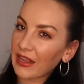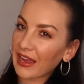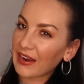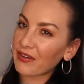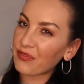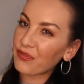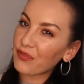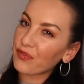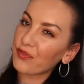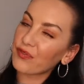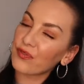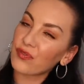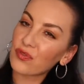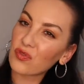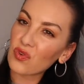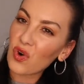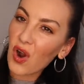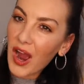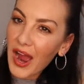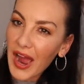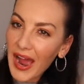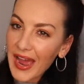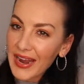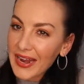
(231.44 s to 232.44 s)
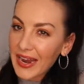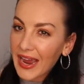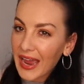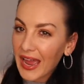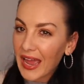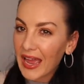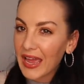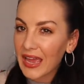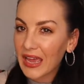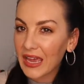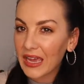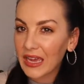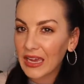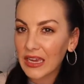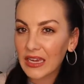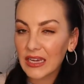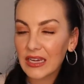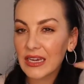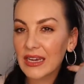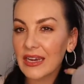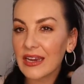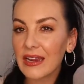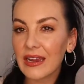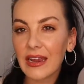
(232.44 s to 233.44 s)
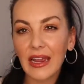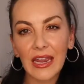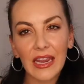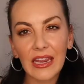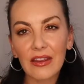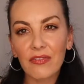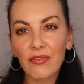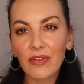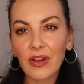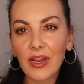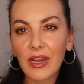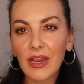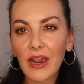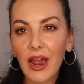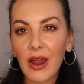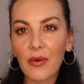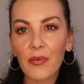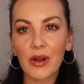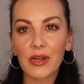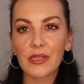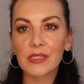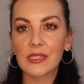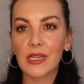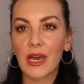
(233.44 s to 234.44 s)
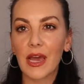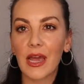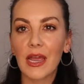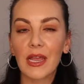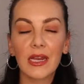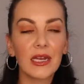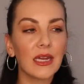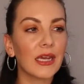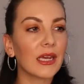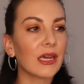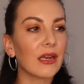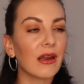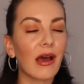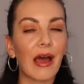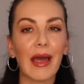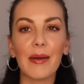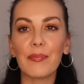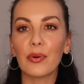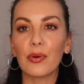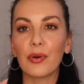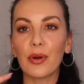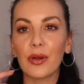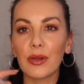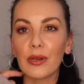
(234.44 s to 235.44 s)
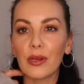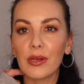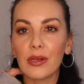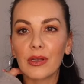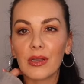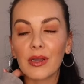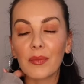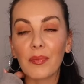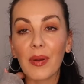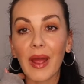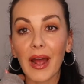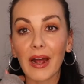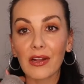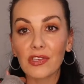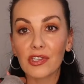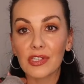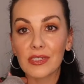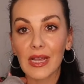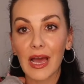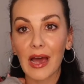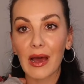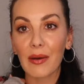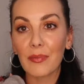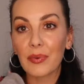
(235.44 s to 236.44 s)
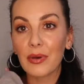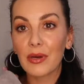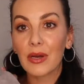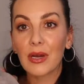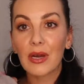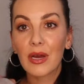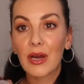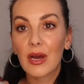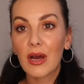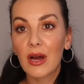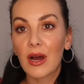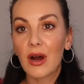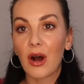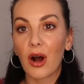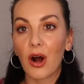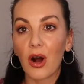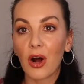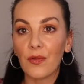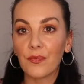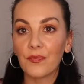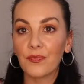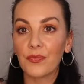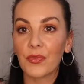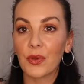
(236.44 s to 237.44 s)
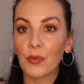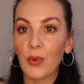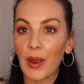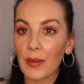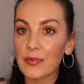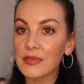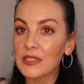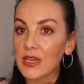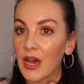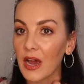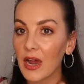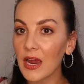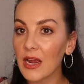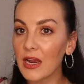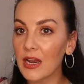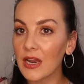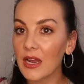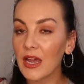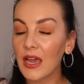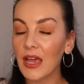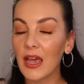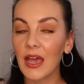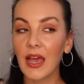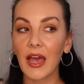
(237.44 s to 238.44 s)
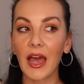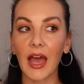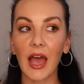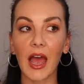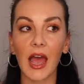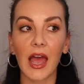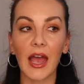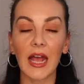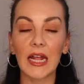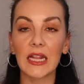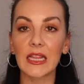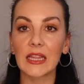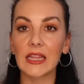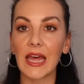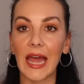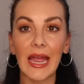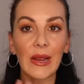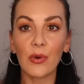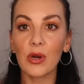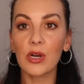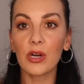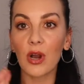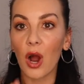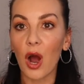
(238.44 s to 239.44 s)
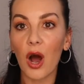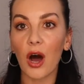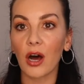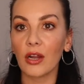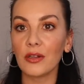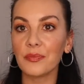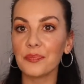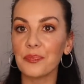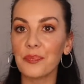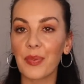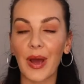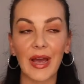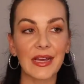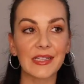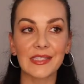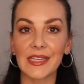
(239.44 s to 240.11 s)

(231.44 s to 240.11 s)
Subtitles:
like Friday evening, I wanna say. Nick and I put the pouches up on the website and they were gone by